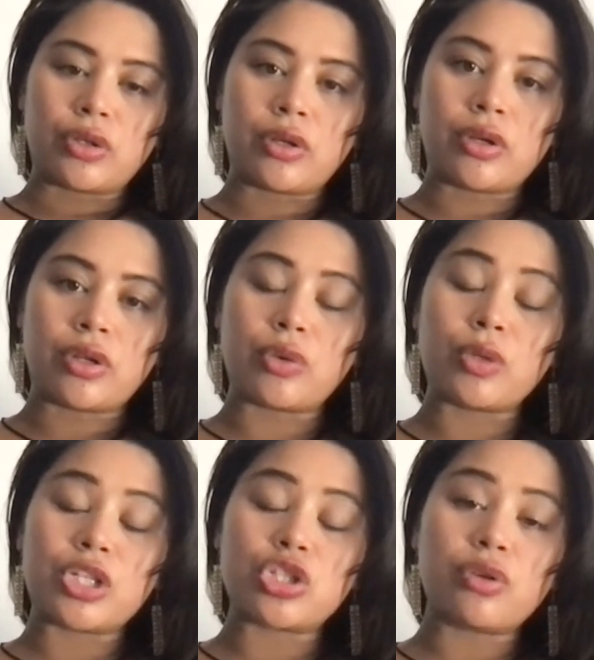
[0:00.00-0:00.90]
the
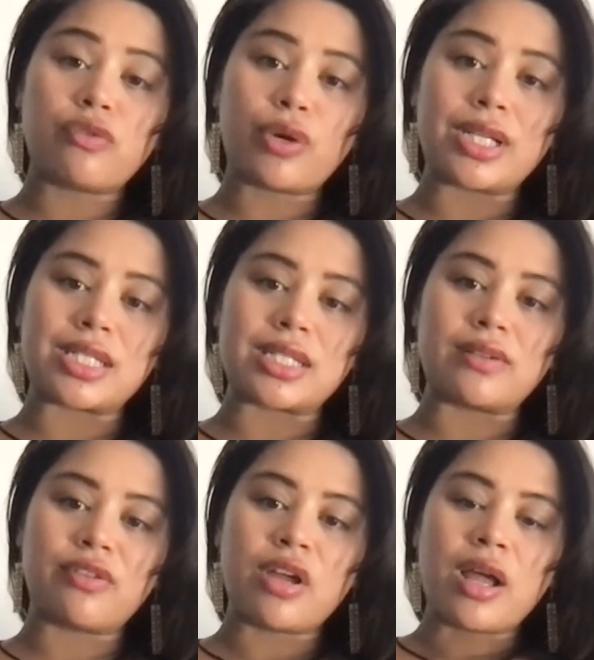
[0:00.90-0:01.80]
regional voice of
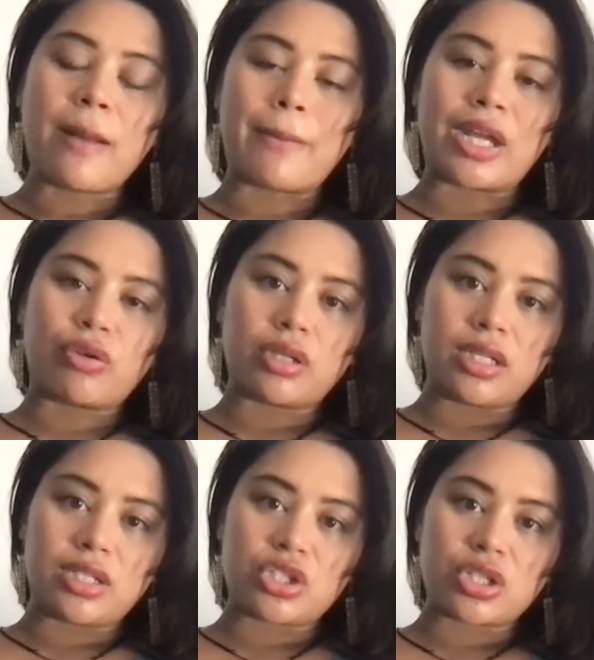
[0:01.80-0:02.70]

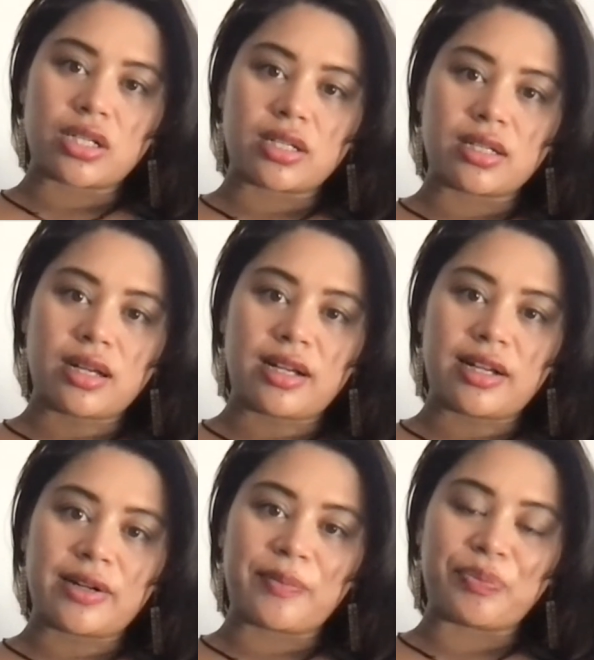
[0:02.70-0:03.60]
Micronesia
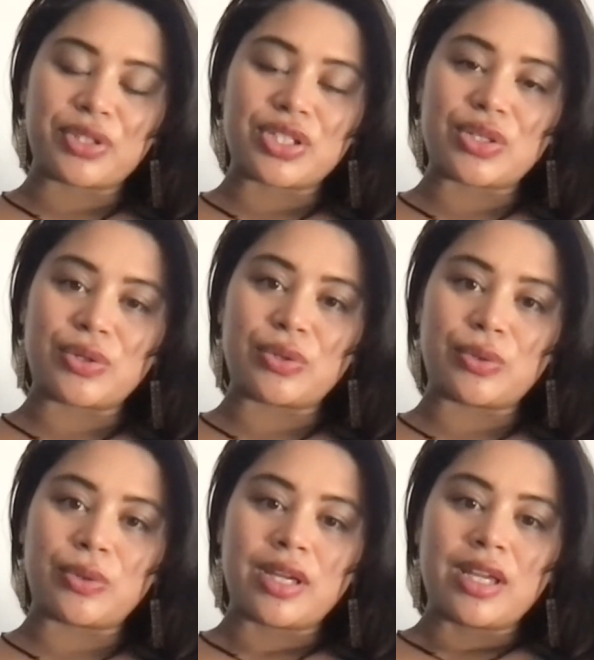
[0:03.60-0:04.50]
to
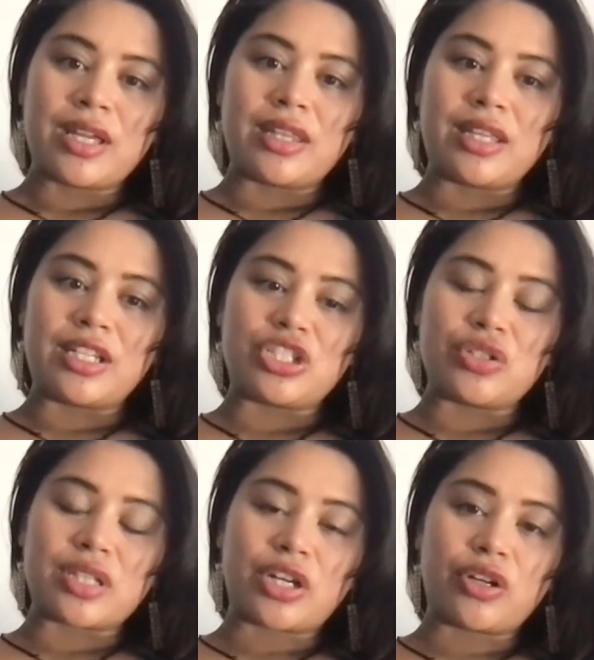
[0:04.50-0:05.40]
the issues
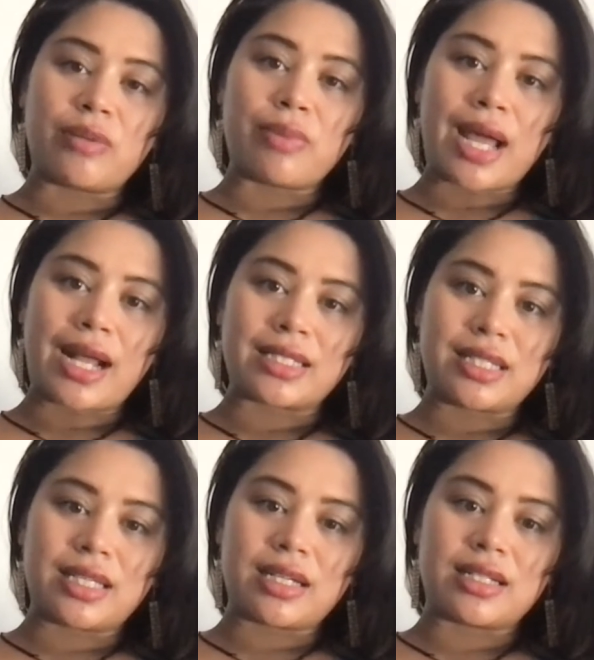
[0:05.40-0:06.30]
that are
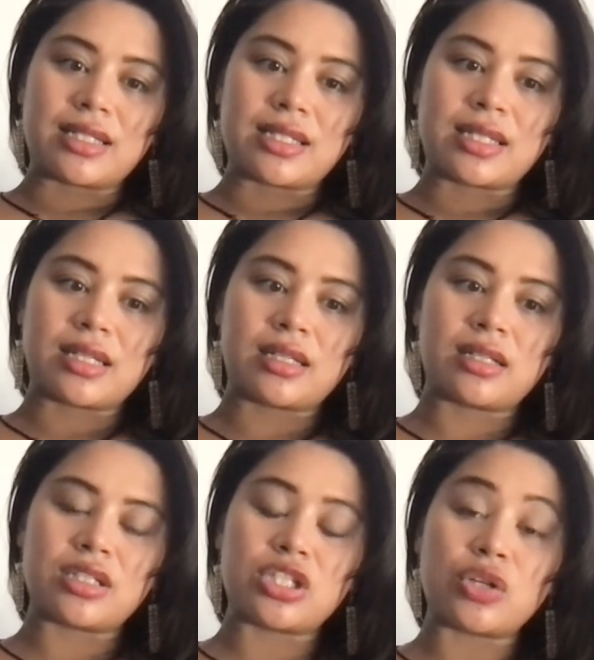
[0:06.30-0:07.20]
impacting us
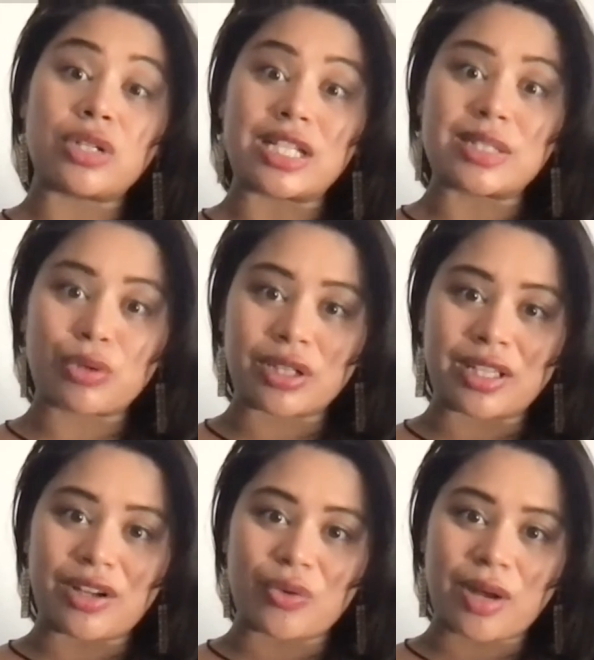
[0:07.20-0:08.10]
so desperately
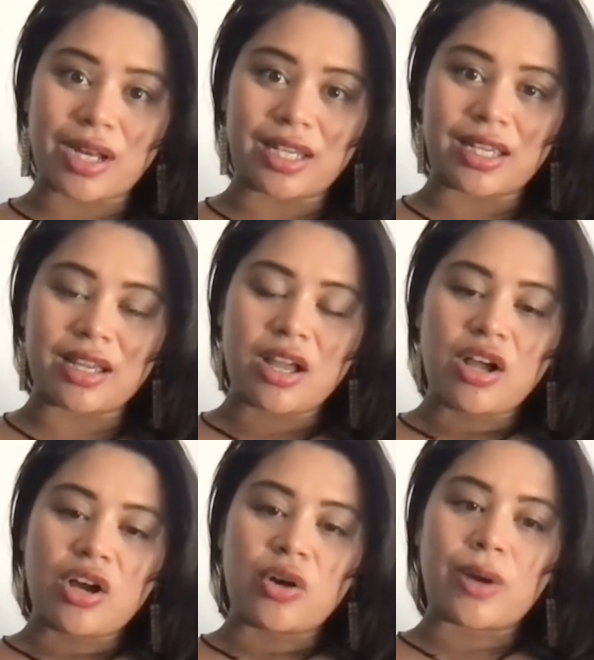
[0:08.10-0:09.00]
already
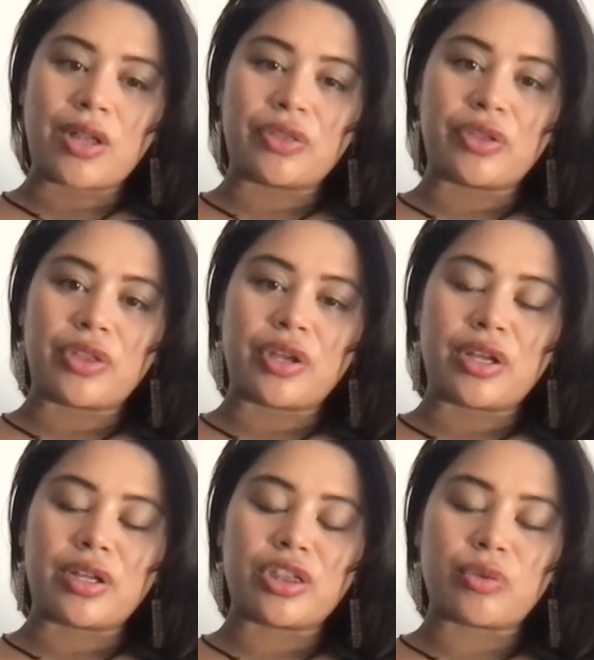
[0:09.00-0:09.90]
around
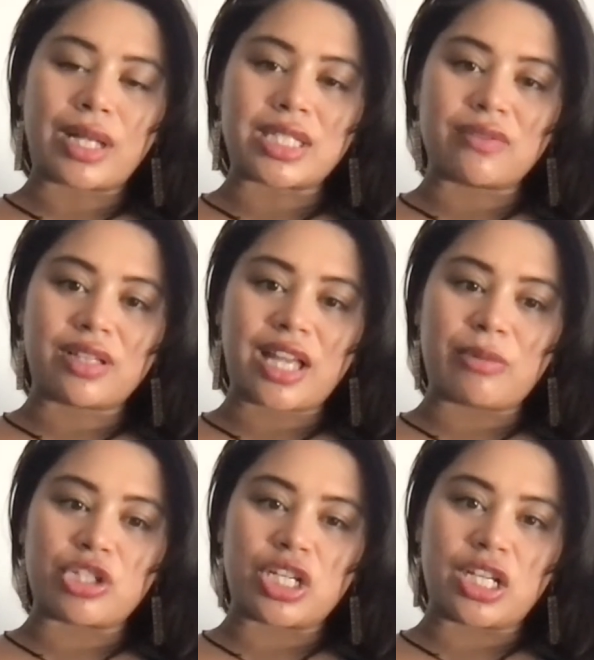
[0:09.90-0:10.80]
the threats of climate
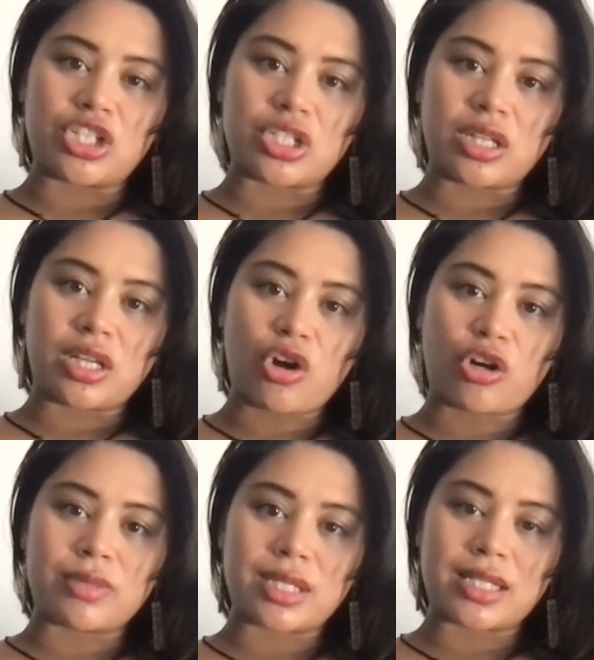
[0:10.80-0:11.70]
change and the
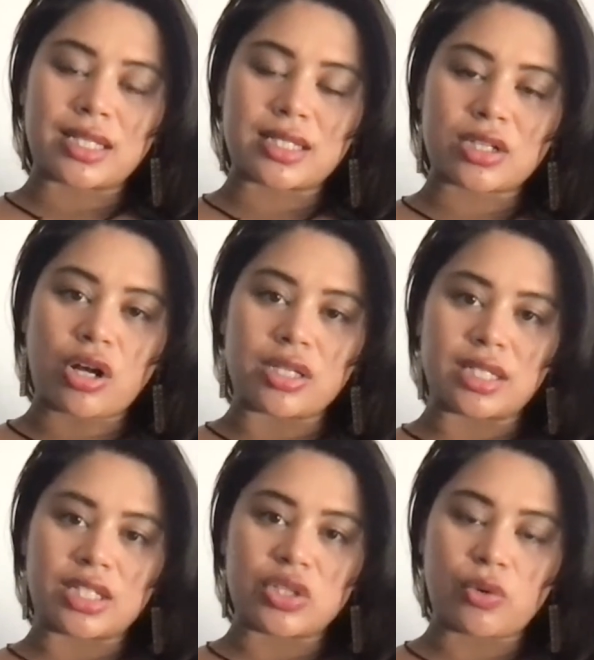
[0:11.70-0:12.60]
harms that this is causing
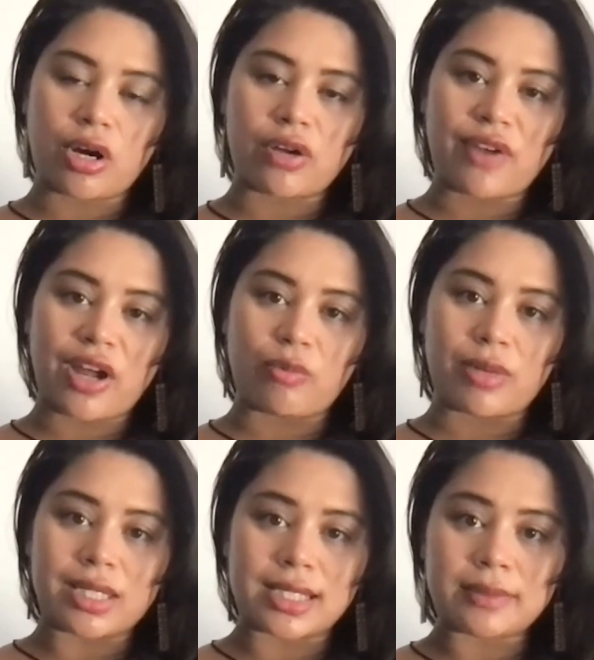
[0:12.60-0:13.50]
to our environments